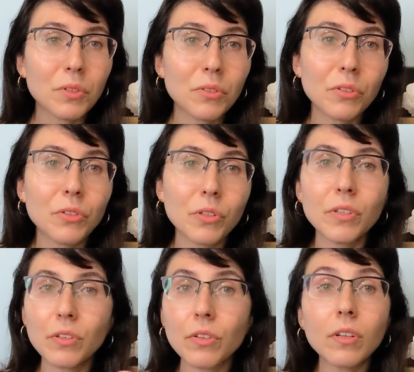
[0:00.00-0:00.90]
it
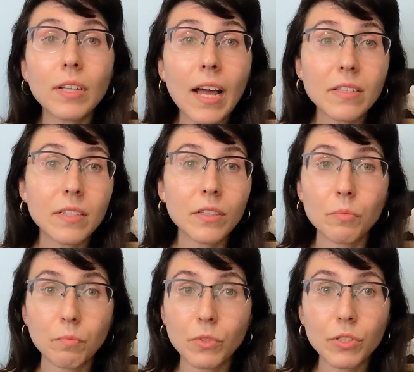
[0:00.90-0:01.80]
is a classic
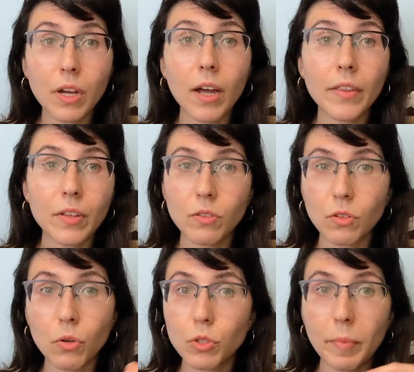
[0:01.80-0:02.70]
design that
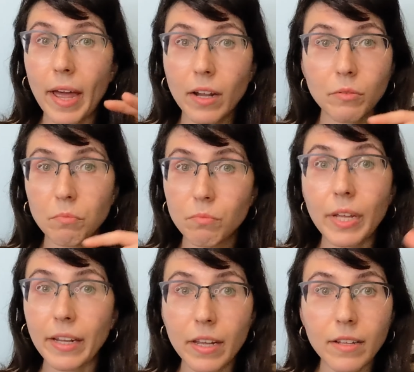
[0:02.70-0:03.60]
goes back
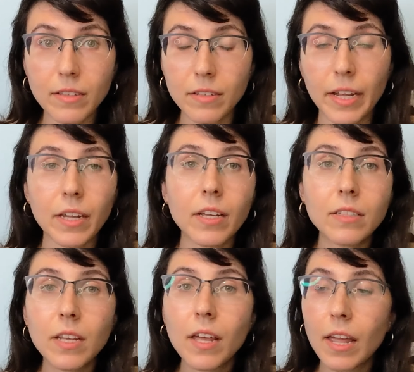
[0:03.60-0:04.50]
decades and
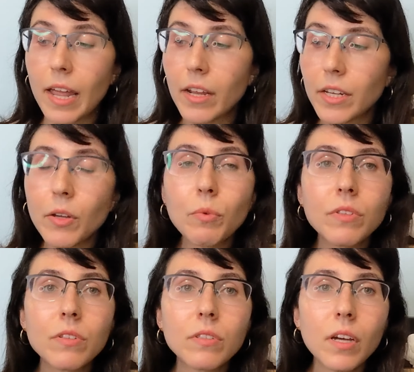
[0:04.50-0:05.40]
decades and it was
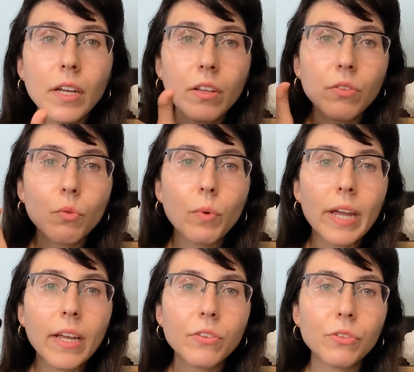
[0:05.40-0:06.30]
designed as a
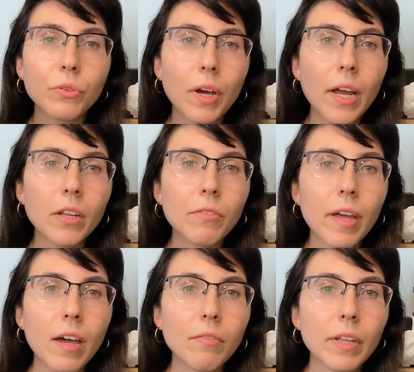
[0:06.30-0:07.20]
way to kind of
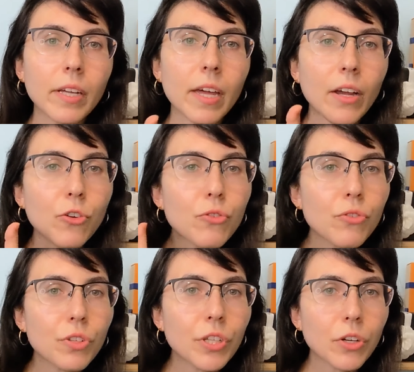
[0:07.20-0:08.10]
have like extra
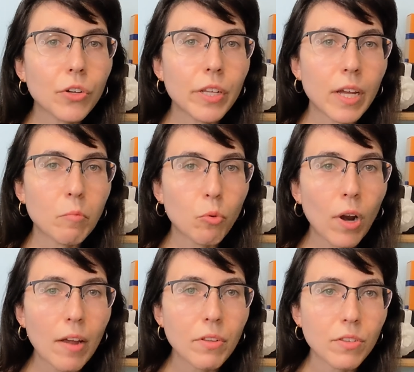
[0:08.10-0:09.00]
security and
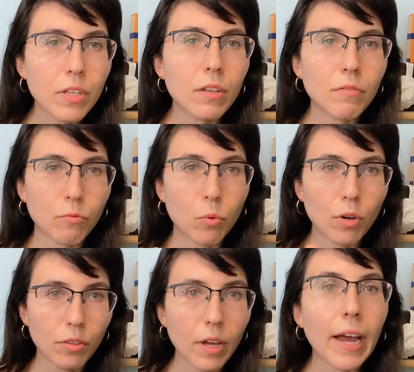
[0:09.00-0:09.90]
privacy
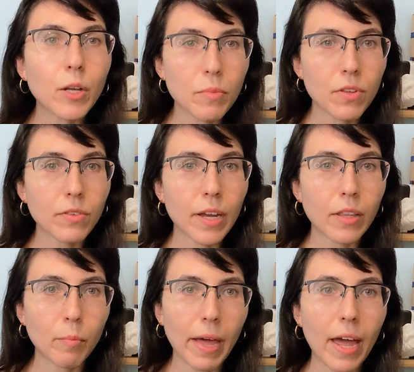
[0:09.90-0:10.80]
for the items inside
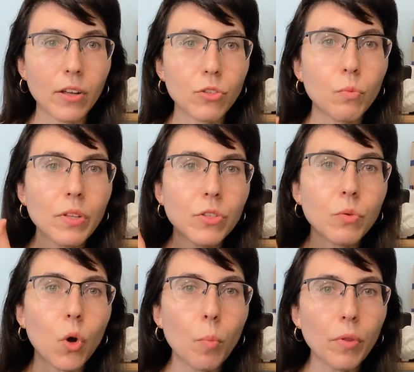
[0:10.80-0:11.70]
the bag. So once
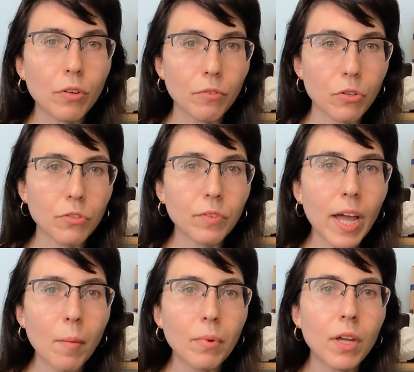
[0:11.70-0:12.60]
you open the first
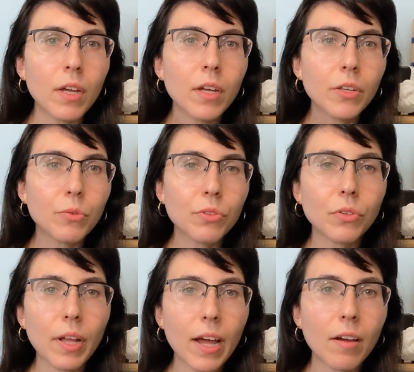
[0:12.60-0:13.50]
flap, you
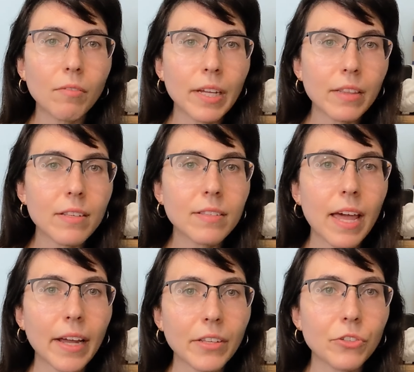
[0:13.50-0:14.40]
still have like this
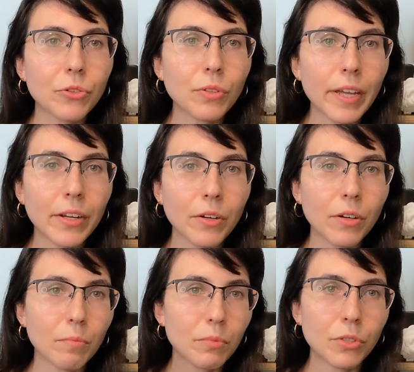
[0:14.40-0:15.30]
extra
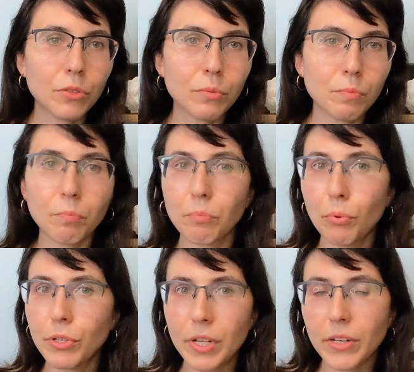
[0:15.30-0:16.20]
layer to
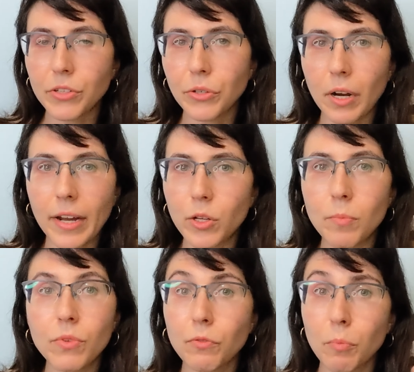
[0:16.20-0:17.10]
protect your
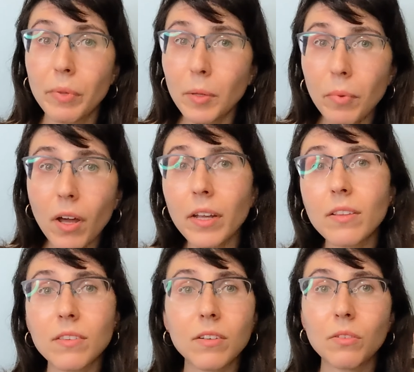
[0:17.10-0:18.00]
items from
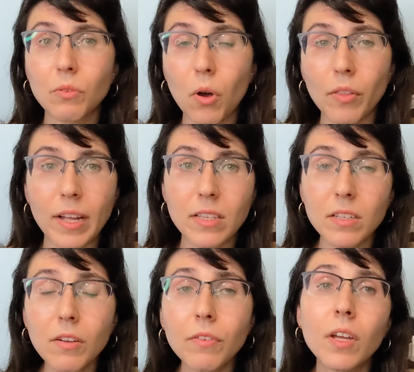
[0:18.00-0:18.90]
pickpockets and all that
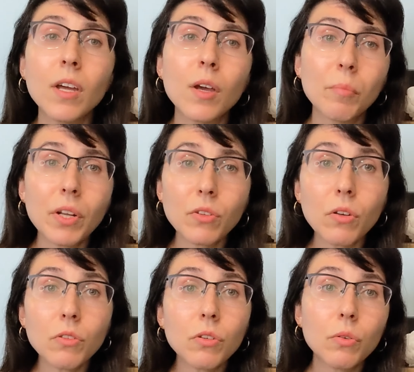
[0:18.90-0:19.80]
stuff, but it's
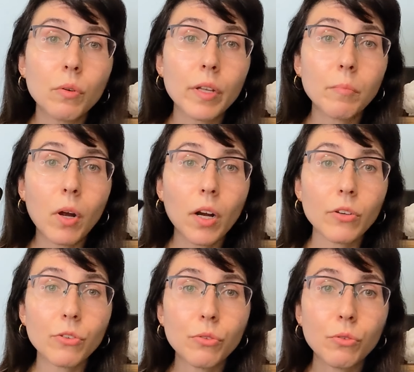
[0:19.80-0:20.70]
also in part
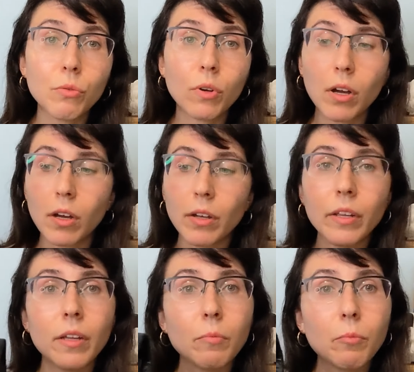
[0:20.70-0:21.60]
to uh,
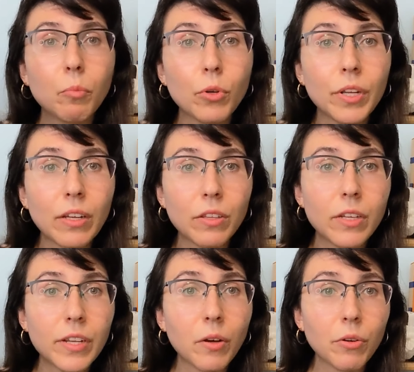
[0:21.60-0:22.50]
protect the
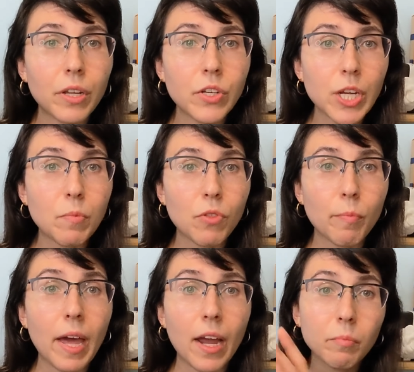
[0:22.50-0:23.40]
integrity and shape of the
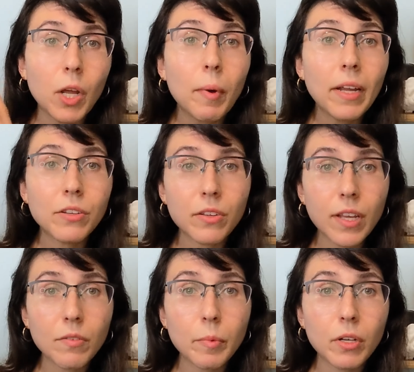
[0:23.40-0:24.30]
bag. Now mine does
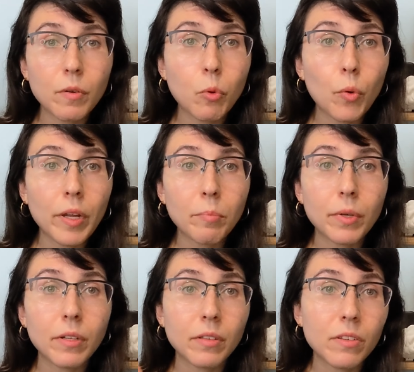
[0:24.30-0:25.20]
have a bit of a point,
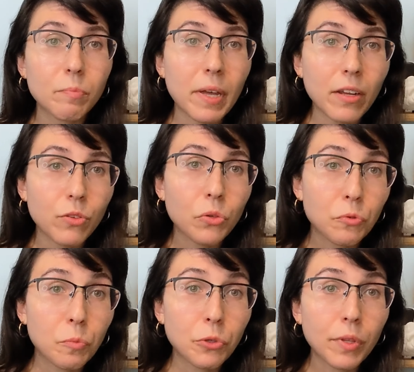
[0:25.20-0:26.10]
but this bag is also
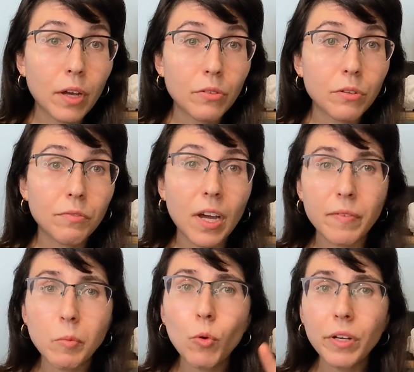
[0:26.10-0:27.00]
from 2005,
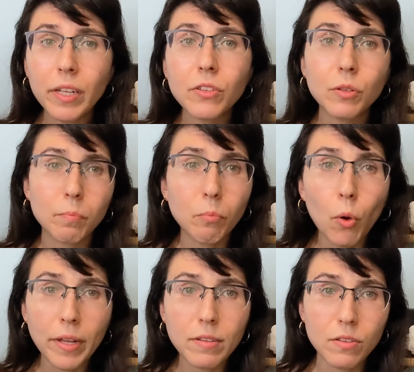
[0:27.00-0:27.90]
and I'm going to get to
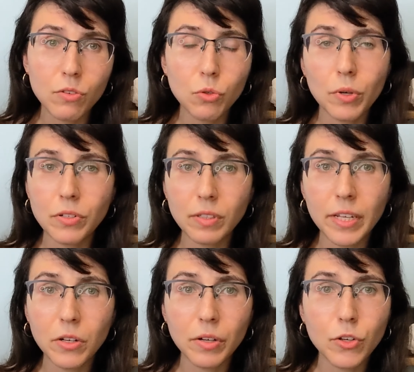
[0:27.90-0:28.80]
points and storage
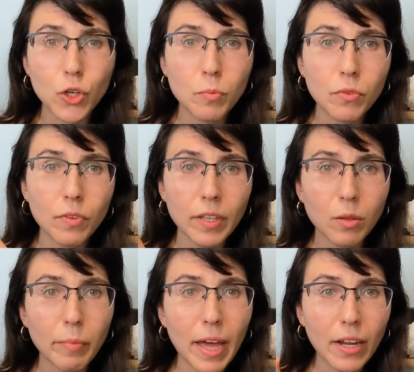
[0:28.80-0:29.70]
later in terms of like
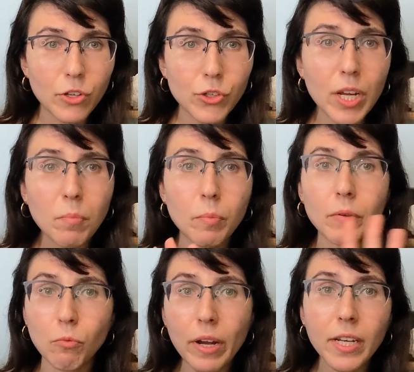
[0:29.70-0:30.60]
the bag shape,
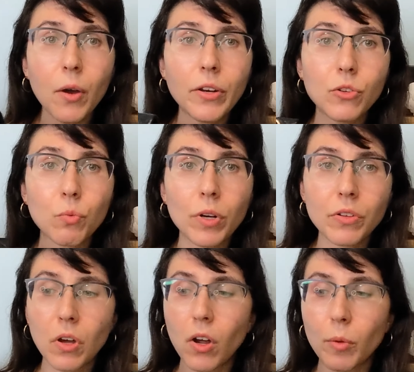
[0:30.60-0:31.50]
but right now I just want to
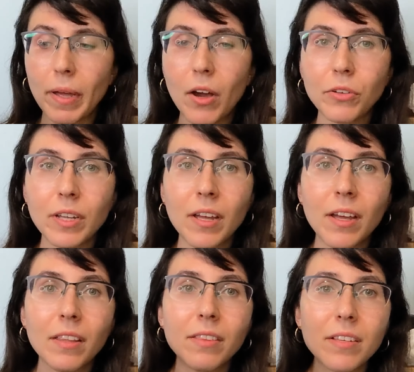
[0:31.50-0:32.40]
talk about
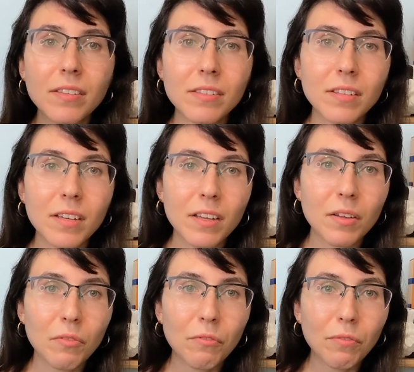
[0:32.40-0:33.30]
this
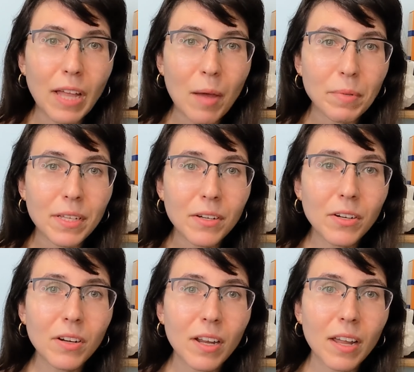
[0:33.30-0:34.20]
flap
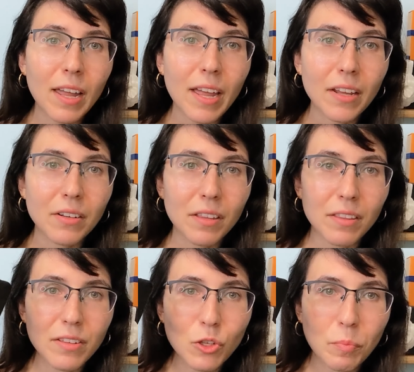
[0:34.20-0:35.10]
here and
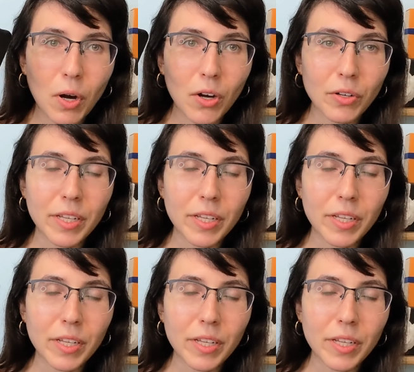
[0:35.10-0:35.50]
this part